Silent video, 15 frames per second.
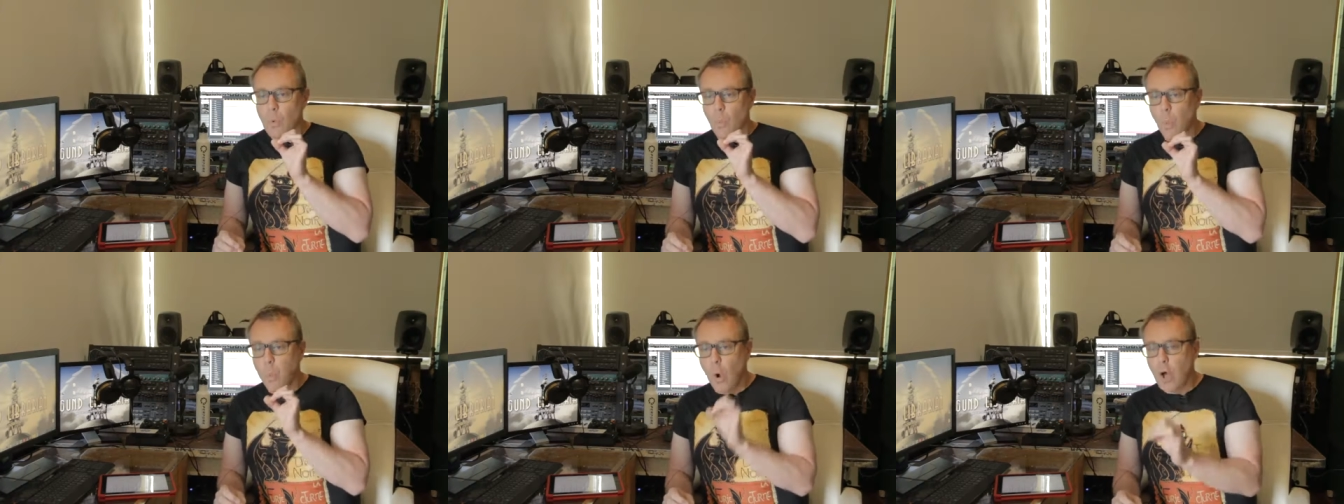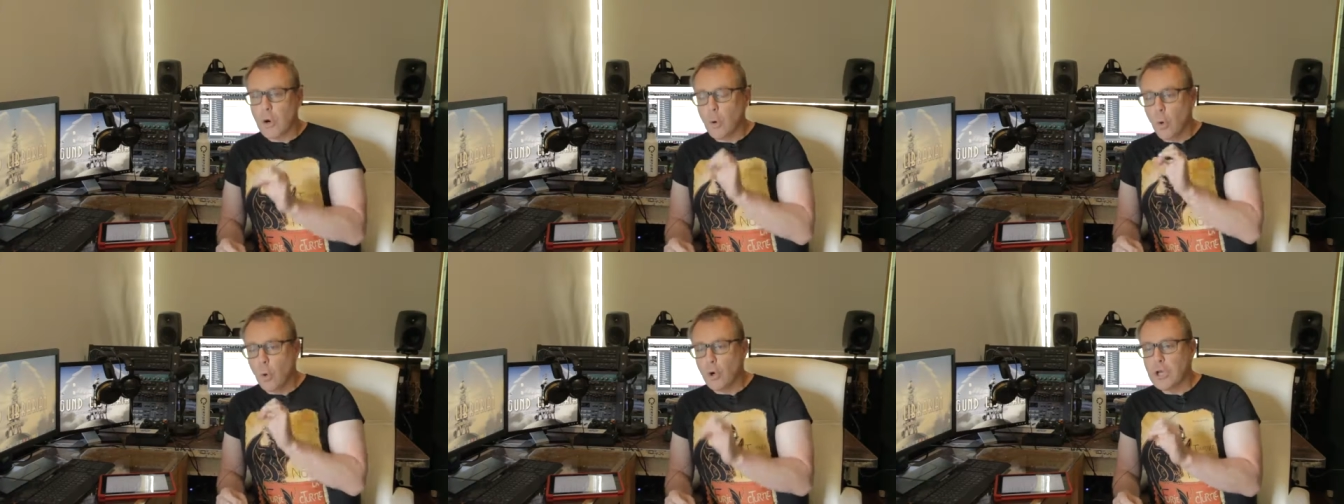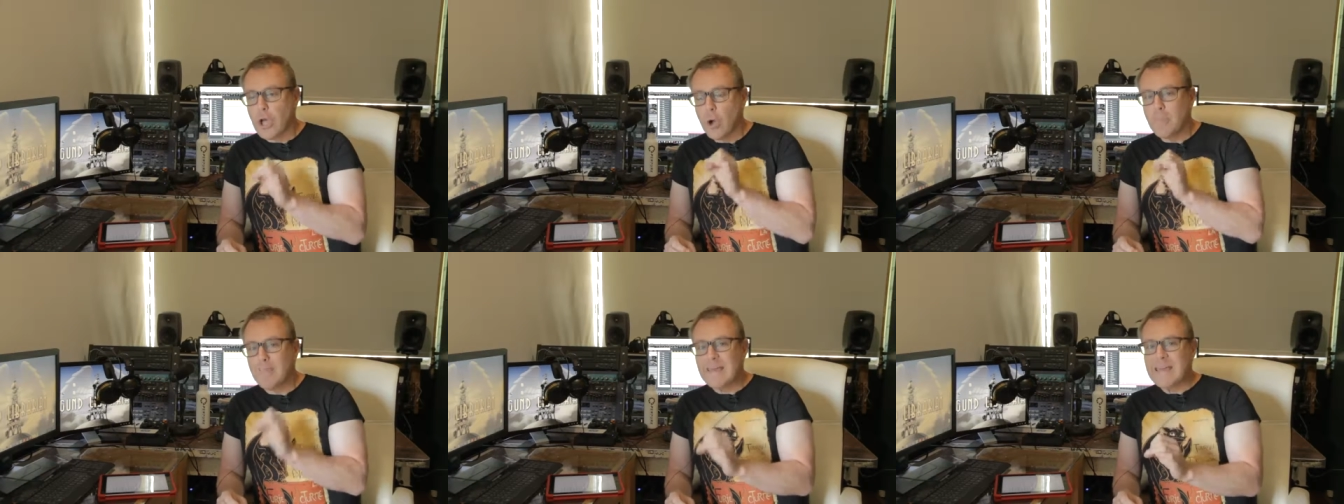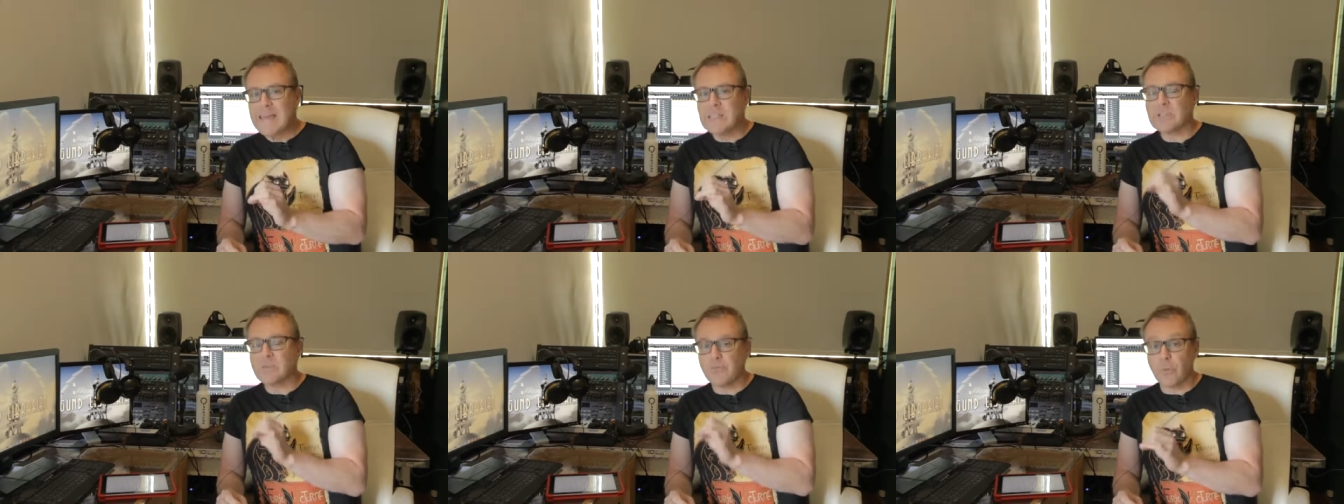what audio
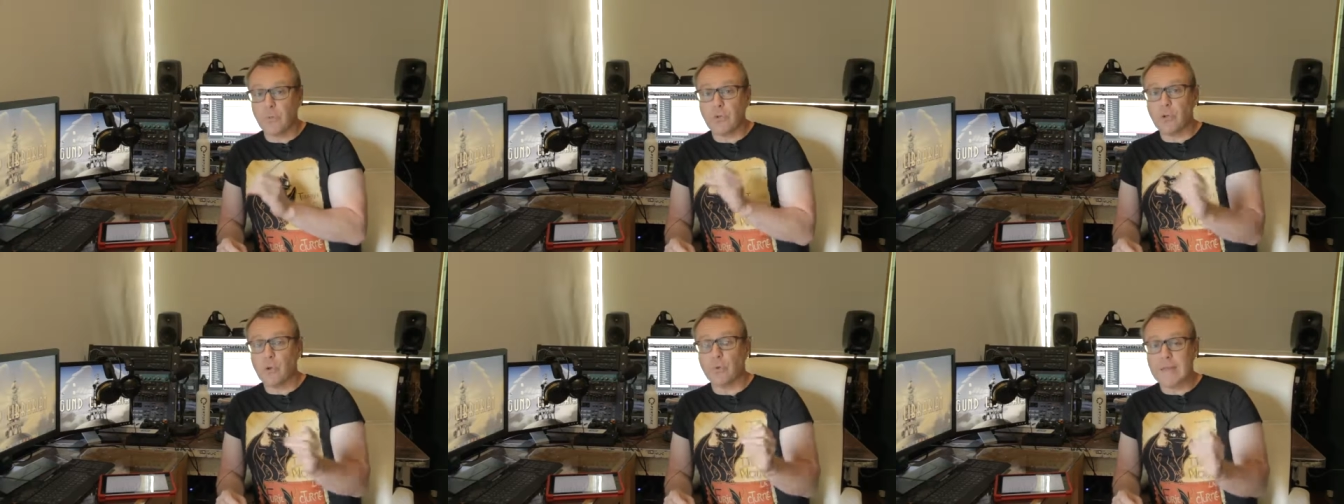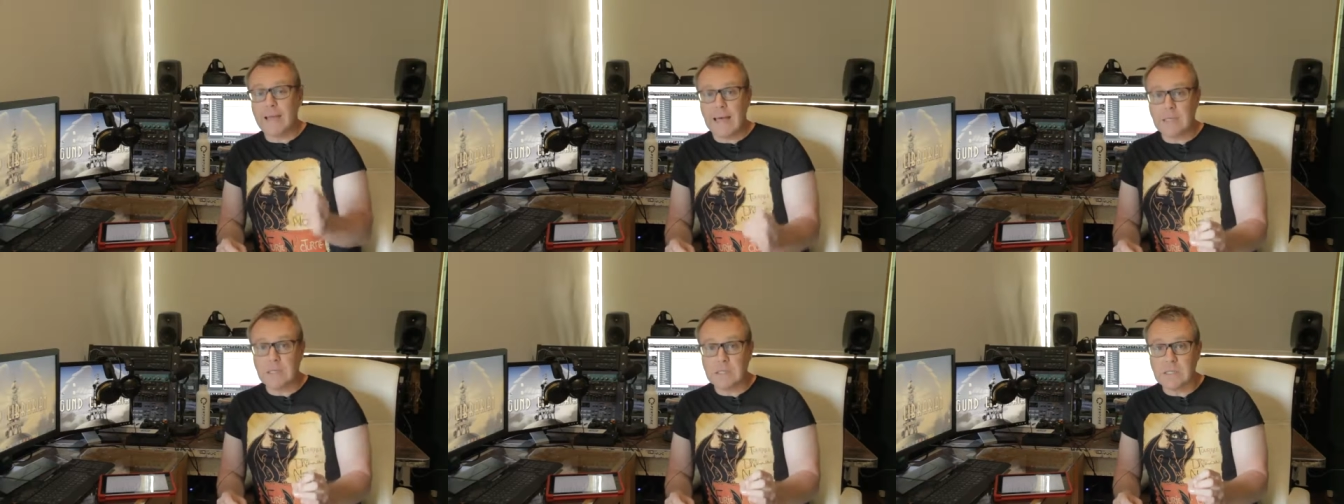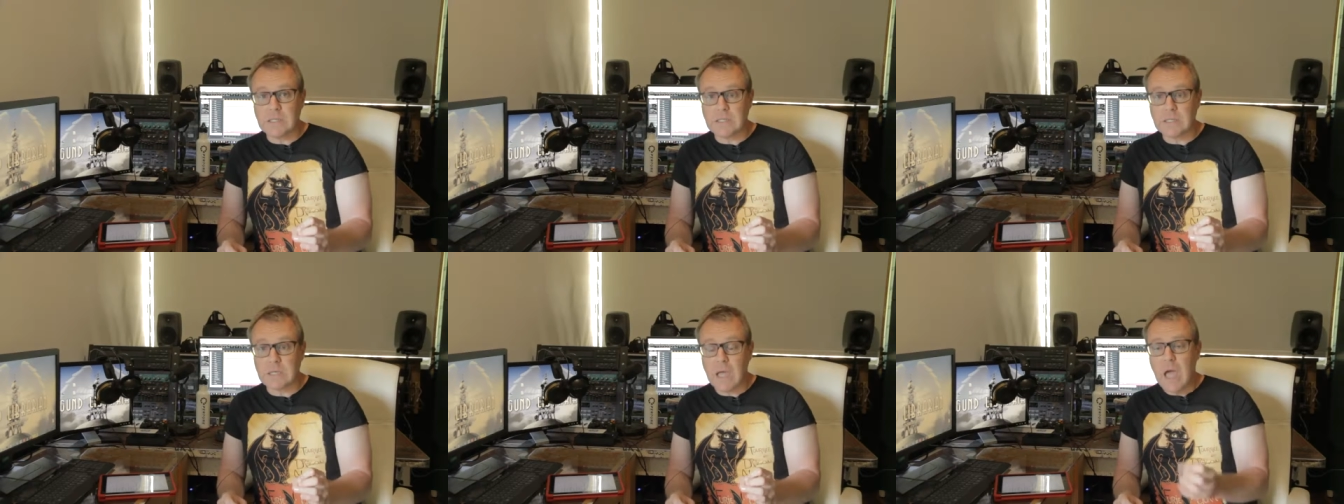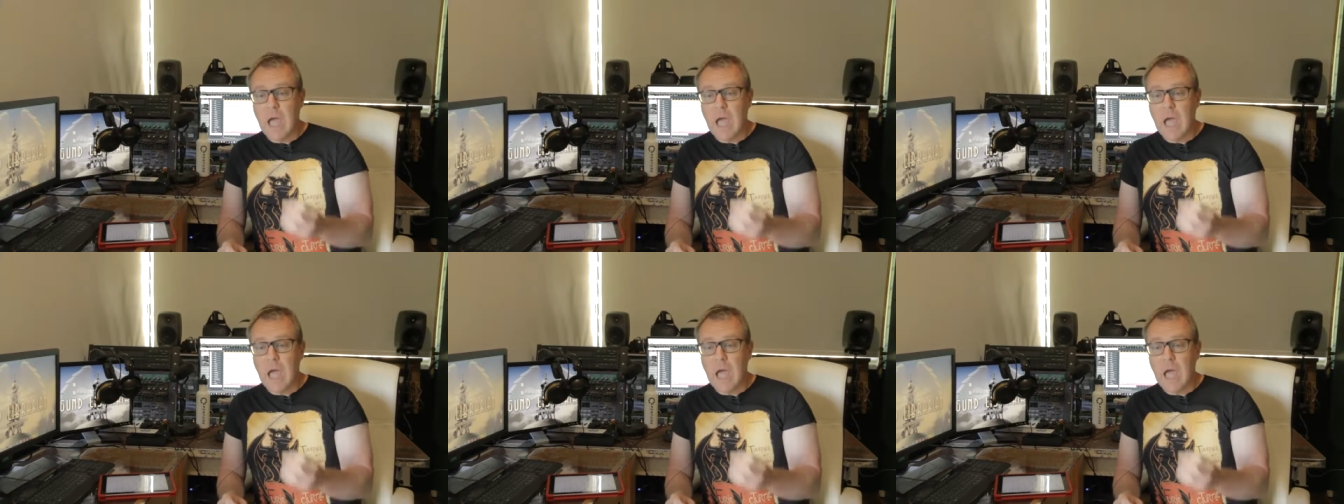means for the new realities,